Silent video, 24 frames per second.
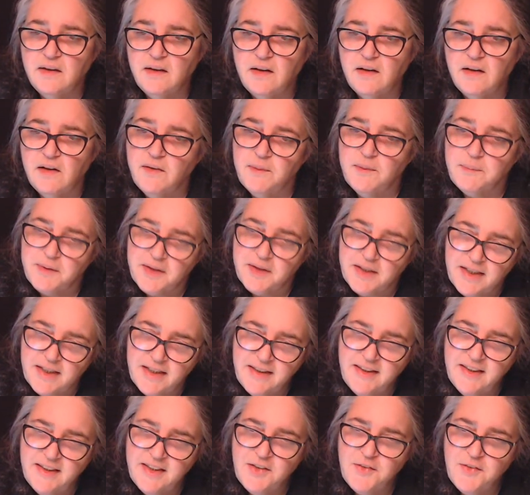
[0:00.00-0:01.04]
Oh, I'm glad
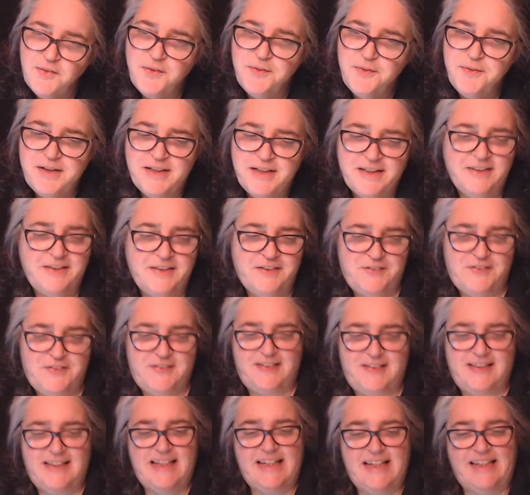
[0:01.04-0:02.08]
that you are well,
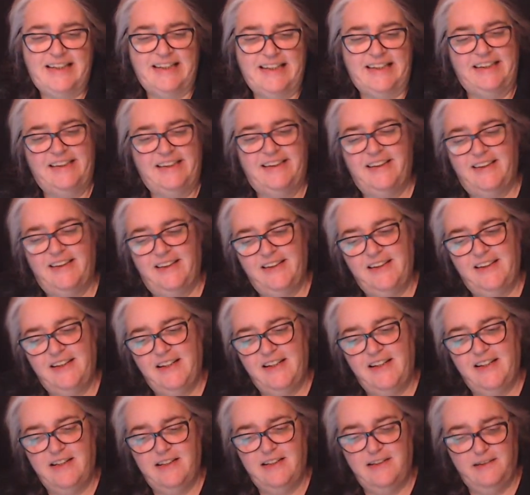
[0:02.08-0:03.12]
Lucy.
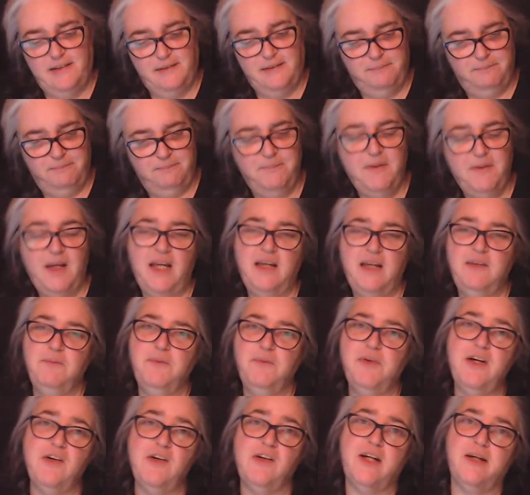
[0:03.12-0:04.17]
And
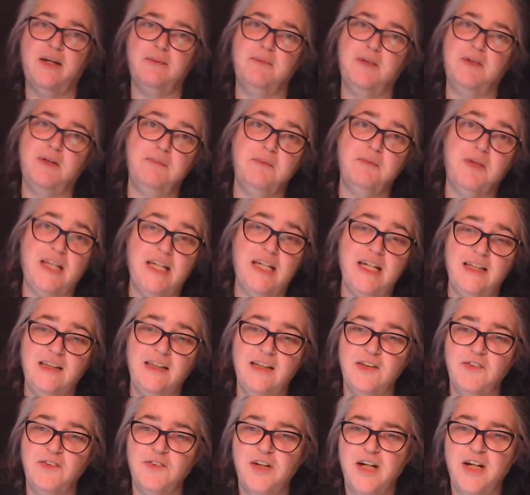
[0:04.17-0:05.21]
welcome, and I'm glad
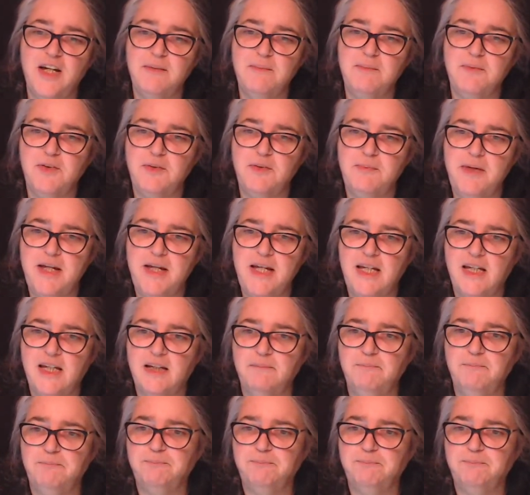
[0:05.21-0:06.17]
that you were able to make it.